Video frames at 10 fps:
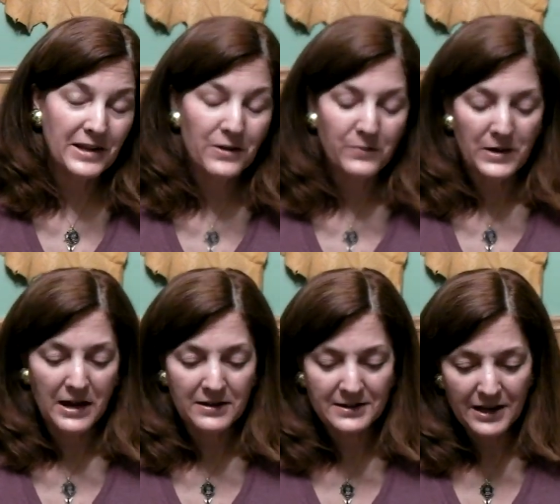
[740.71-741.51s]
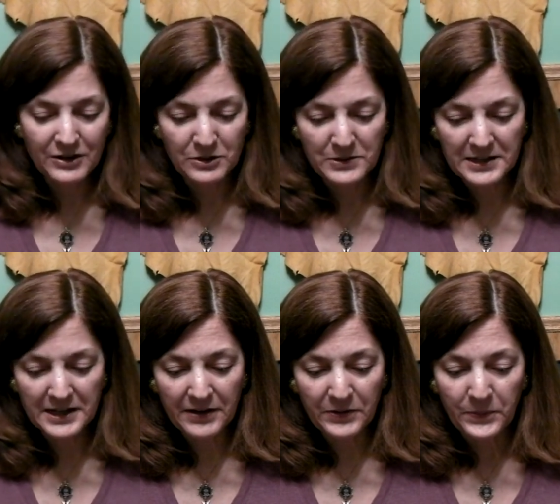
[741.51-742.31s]
Now, how does that go
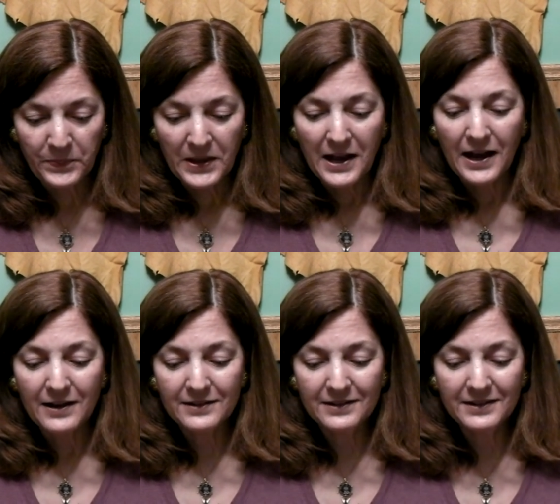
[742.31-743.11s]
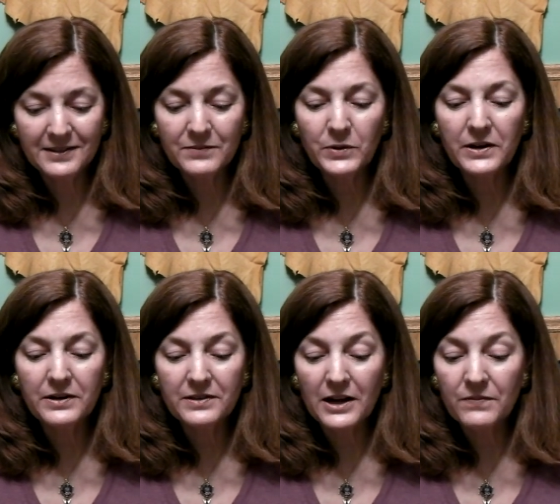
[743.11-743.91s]
together? One